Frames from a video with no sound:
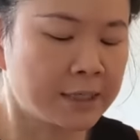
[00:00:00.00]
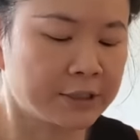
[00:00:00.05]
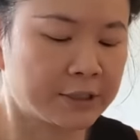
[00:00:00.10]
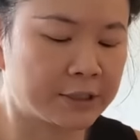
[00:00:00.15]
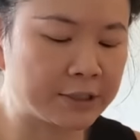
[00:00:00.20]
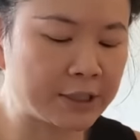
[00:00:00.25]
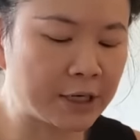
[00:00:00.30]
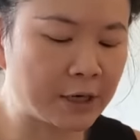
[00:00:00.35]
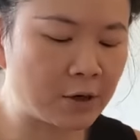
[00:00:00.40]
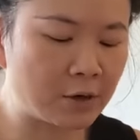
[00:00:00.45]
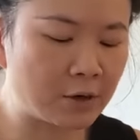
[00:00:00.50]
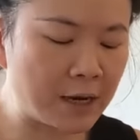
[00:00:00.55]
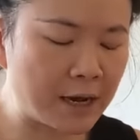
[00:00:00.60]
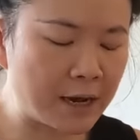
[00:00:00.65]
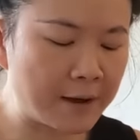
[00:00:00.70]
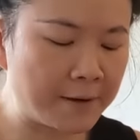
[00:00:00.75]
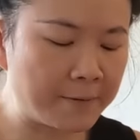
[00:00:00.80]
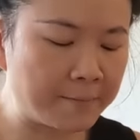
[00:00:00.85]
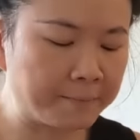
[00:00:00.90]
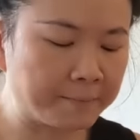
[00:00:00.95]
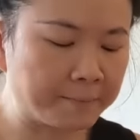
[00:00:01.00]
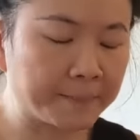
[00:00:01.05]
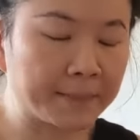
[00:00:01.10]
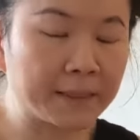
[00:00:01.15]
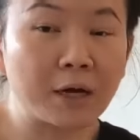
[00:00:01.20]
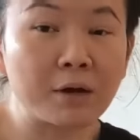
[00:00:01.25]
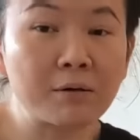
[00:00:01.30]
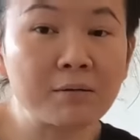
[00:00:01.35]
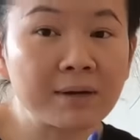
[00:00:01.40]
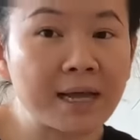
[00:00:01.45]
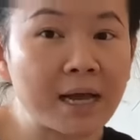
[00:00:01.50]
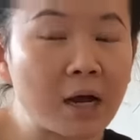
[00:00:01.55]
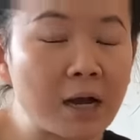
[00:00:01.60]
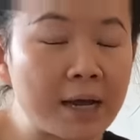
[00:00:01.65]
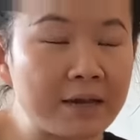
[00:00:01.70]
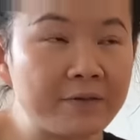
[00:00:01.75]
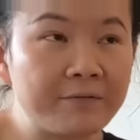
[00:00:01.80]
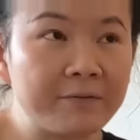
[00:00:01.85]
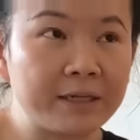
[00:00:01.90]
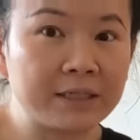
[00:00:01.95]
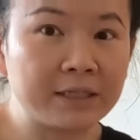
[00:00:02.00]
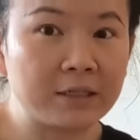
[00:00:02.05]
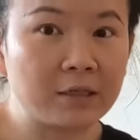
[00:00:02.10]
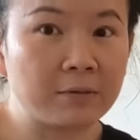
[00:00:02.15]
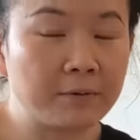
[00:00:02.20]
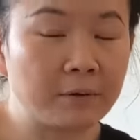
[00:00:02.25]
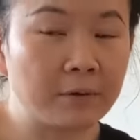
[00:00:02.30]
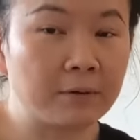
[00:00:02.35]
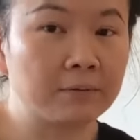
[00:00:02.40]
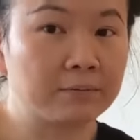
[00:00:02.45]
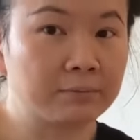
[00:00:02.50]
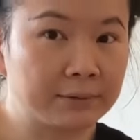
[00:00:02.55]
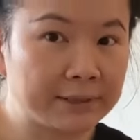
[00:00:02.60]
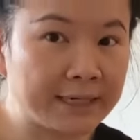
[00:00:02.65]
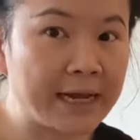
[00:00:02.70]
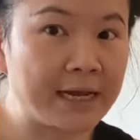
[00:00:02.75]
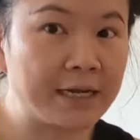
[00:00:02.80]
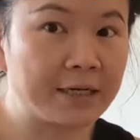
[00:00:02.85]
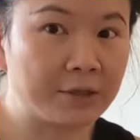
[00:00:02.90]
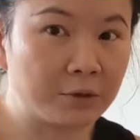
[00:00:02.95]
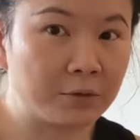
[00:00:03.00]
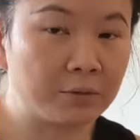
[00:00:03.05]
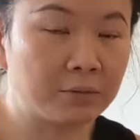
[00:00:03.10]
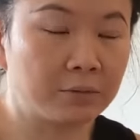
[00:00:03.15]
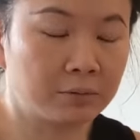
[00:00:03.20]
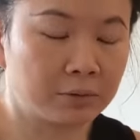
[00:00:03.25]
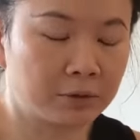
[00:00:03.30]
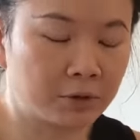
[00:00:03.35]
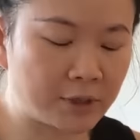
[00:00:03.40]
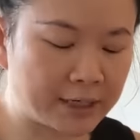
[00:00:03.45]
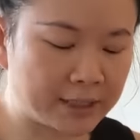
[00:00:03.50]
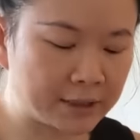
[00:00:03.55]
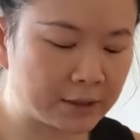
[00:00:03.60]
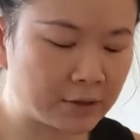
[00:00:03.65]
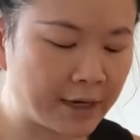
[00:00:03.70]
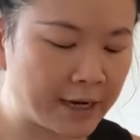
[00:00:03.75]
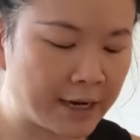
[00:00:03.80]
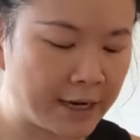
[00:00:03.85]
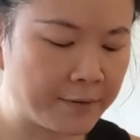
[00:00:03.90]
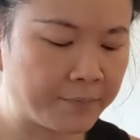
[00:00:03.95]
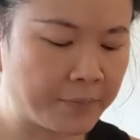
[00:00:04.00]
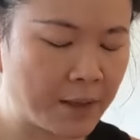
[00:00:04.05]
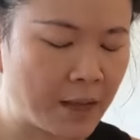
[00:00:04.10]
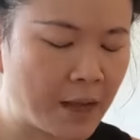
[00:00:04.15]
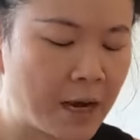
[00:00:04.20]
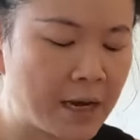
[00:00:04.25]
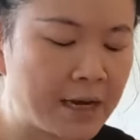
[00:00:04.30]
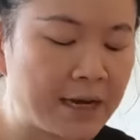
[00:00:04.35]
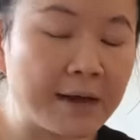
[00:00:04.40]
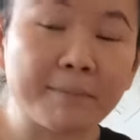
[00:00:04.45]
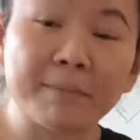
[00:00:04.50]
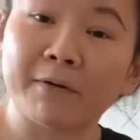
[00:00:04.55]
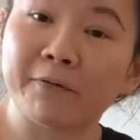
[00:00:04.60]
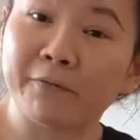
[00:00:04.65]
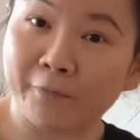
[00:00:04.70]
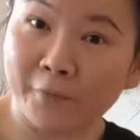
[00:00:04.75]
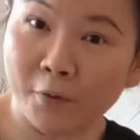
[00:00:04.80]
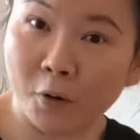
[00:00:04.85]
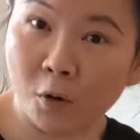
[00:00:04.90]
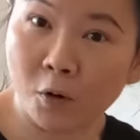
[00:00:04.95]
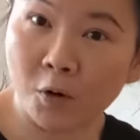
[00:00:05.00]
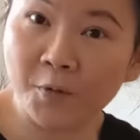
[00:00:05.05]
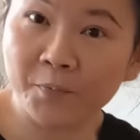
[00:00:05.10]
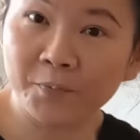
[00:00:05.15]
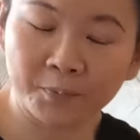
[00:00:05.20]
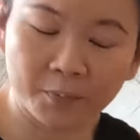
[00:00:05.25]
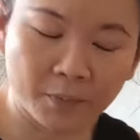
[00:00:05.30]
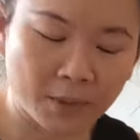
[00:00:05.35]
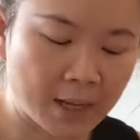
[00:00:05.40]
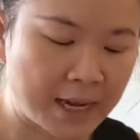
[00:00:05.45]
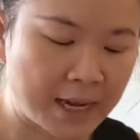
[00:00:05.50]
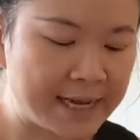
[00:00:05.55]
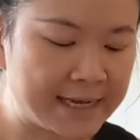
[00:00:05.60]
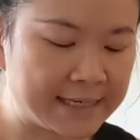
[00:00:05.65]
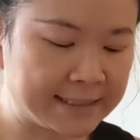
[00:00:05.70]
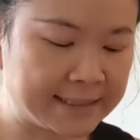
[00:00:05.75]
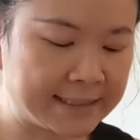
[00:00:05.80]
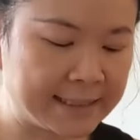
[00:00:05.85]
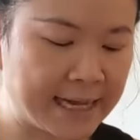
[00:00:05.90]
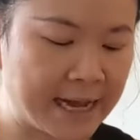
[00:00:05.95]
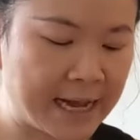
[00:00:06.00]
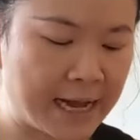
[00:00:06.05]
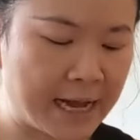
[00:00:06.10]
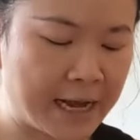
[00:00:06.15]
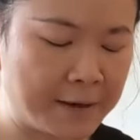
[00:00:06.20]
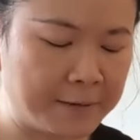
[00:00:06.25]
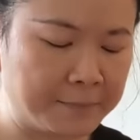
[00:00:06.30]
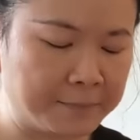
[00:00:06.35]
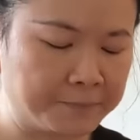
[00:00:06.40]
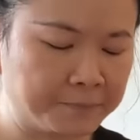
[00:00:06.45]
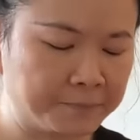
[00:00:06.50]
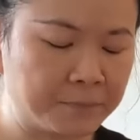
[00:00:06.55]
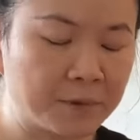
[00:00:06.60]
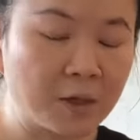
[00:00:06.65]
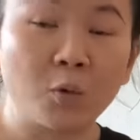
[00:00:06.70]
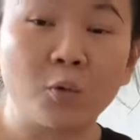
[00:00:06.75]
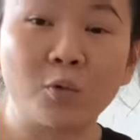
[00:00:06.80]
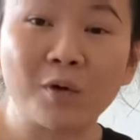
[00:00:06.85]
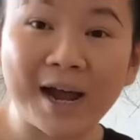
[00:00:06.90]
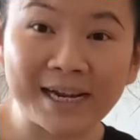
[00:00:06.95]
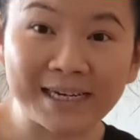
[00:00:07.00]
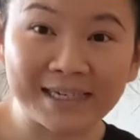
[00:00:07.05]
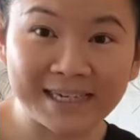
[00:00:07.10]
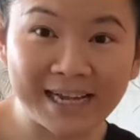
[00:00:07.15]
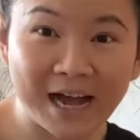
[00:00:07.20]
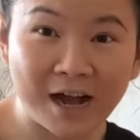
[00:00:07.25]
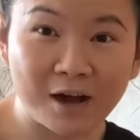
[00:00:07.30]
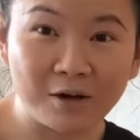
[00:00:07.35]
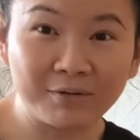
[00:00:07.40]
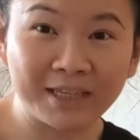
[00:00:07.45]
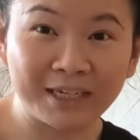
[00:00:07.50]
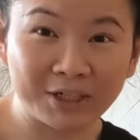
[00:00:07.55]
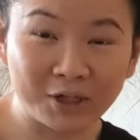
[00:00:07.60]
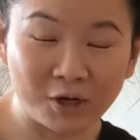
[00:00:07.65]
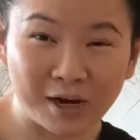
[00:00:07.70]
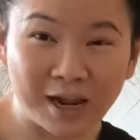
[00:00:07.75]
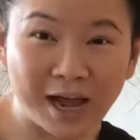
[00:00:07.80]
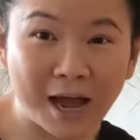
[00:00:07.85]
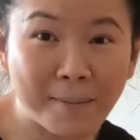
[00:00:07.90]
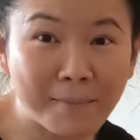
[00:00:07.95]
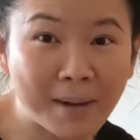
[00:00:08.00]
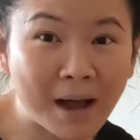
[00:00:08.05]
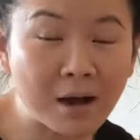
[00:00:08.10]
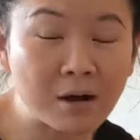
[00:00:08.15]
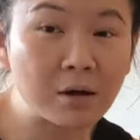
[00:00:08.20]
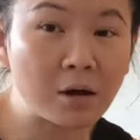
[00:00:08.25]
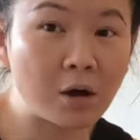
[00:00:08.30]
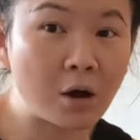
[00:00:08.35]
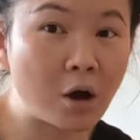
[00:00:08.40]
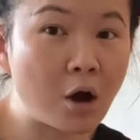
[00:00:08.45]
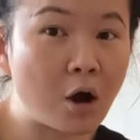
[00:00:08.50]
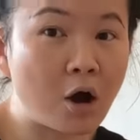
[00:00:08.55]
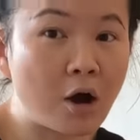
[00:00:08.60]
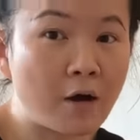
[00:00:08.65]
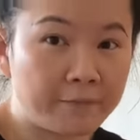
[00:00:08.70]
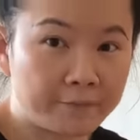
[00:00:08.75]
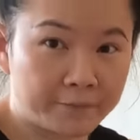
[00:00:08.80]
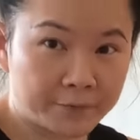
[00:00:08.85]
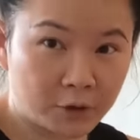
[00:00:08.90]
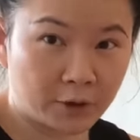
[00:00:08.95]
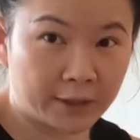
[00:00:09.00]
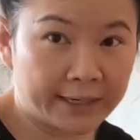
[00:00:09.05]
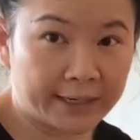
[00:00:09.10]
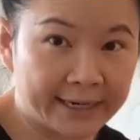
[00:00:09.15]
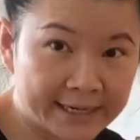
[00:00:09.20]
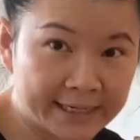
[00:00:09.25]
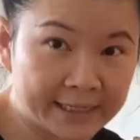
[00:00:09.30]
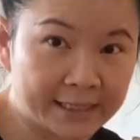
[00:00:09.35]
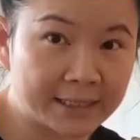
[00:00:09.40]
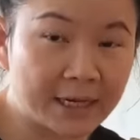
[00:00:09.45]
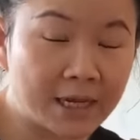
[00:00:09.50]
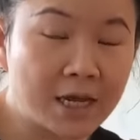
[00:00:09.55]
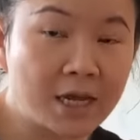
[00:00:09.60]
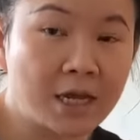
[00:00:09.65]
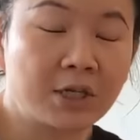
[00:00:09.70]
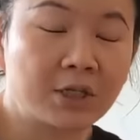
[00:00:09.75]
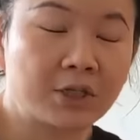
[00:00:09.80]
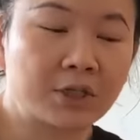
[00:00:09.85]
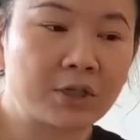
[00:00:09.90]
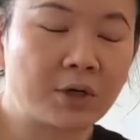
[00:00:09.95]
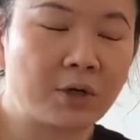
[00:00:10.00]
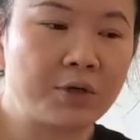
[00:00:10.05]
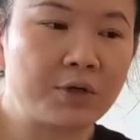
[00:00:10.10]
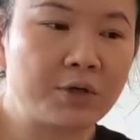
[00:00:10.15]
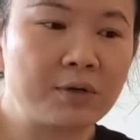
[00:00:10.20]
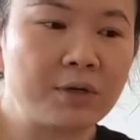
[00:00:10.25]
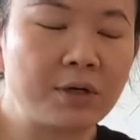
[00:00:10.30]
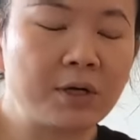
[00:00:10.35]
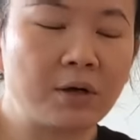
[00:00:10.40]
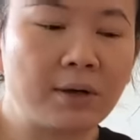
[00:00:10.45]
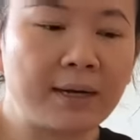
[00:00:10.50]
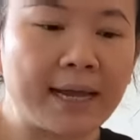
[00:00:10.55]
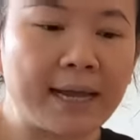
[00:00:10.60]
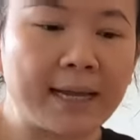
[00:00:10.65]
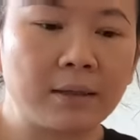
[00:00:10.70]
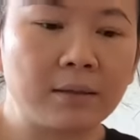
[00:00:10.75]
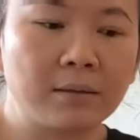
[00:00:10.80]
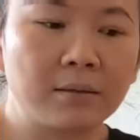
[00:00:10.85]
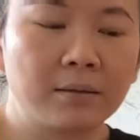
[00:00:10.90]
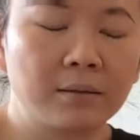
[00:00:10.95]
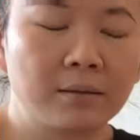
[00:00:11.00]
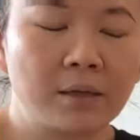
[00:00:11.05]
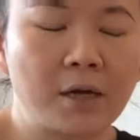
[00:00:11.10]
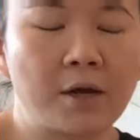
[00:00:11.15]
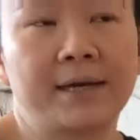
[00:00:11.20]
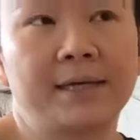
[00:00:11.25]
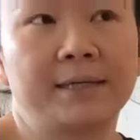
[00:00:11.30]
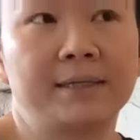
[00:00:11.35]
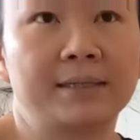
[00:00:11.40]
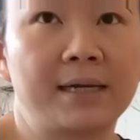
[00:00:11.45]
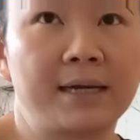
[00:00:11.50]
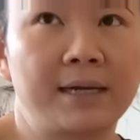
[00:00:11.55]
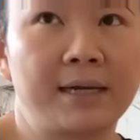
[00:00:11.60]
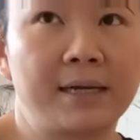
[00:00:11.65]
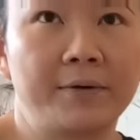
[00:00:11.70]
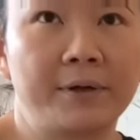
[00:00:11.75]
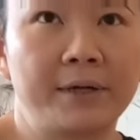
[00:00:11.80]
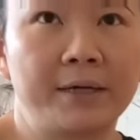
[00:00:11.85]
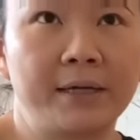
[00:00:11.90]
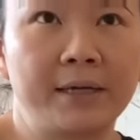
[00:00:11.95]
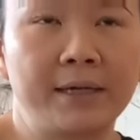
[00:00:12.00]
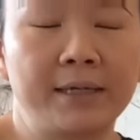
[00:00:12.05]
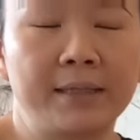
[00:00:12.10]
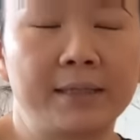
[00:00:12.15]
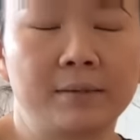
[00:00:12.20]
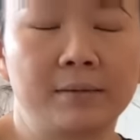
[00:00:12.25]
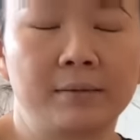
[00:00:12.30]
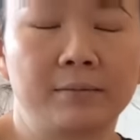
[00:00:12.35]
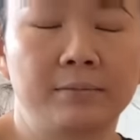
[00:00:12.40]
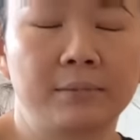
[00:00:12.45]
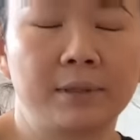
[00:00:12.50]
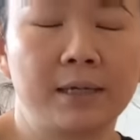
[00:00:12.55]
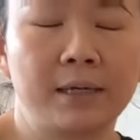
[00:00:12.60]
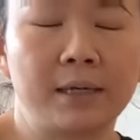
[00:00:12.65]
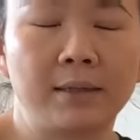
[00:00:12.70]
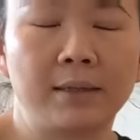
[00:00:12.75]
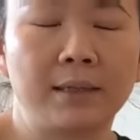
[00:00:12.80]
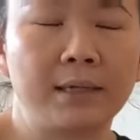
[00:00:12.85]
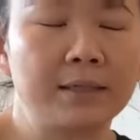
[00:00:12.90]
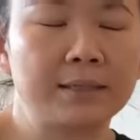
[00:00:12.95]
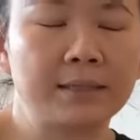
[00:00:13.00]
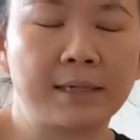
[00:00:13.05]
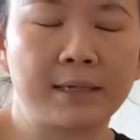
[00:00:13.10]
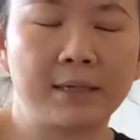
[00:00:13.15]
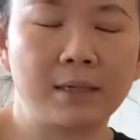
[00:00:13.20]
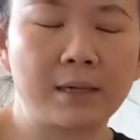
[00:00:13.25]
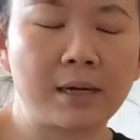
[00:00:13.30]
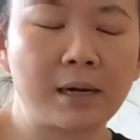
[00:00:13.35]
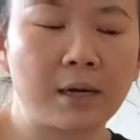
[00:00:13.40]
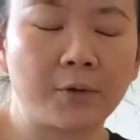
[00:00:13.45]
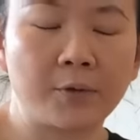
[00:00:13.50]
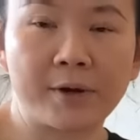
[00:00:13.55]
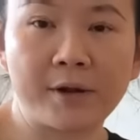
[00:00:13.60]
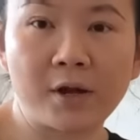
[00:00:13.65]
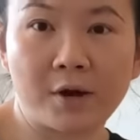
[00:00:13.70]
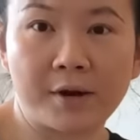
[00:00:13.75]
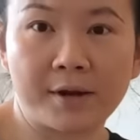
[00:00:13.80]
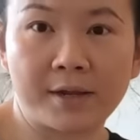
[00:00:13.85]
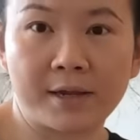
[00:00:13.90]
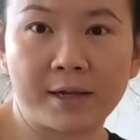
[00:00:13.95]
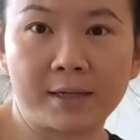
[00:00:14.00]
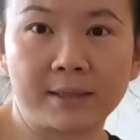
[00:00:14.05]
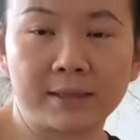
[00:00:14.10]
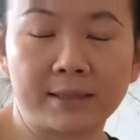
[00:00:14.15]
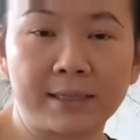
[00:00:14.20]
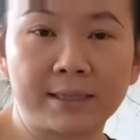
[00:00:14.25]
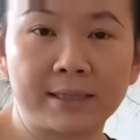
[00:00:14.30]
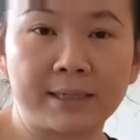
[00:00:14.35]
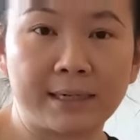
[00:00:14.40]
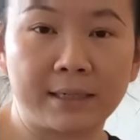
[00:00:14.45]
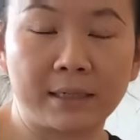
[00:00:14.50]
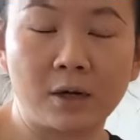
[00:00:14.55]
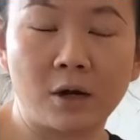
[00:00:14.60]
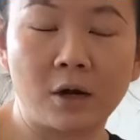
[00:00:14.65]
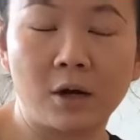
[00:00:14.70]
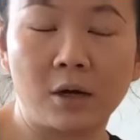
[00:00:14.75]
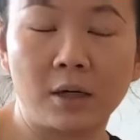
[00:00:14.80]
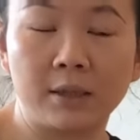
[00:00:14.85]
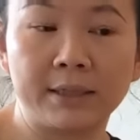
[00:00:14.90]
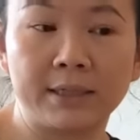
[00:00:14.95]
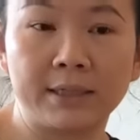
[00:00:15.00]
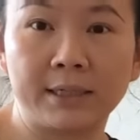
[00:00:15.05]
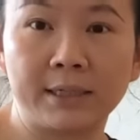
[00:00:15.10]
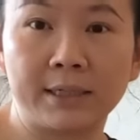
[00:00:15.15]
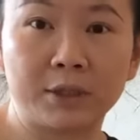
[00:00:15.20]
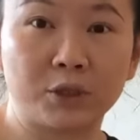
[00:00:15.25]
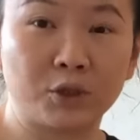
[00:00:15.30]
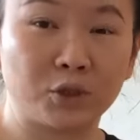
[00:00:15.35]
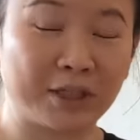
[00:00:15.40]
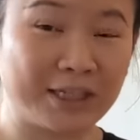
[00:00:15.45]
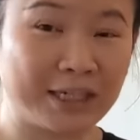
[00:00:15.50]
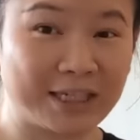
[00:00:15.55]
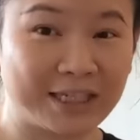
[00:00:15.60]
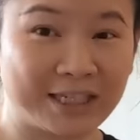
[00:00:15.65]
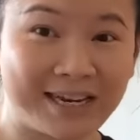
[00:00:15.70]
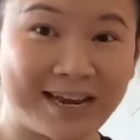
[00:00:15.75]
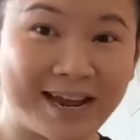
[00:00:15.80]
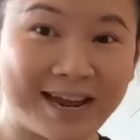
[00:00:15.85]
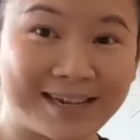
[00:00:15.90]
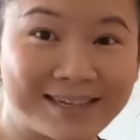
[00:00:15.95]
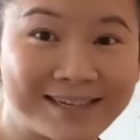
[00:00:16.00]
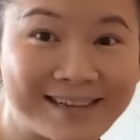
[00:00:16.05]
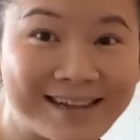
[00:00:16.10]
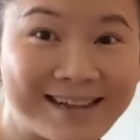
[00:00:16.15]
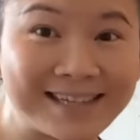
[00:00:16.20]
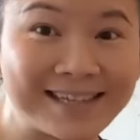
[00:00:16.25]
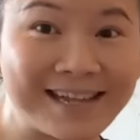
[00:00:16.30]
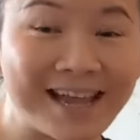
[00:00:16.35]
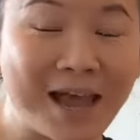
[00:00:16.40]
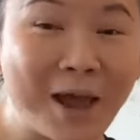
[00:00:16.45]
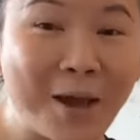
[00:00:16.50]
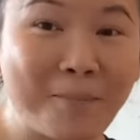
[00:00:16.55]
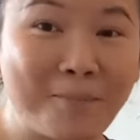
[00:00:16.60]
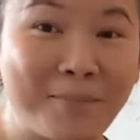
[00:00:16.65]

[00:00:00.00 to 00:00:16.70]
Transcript: So um, don't let any vegetable get into trash, okay? Number four is that um, write down the dollar amount of your list. So you know like, okay, celery is, uh, let's say uh, green onions is an Aldi is 69 cents,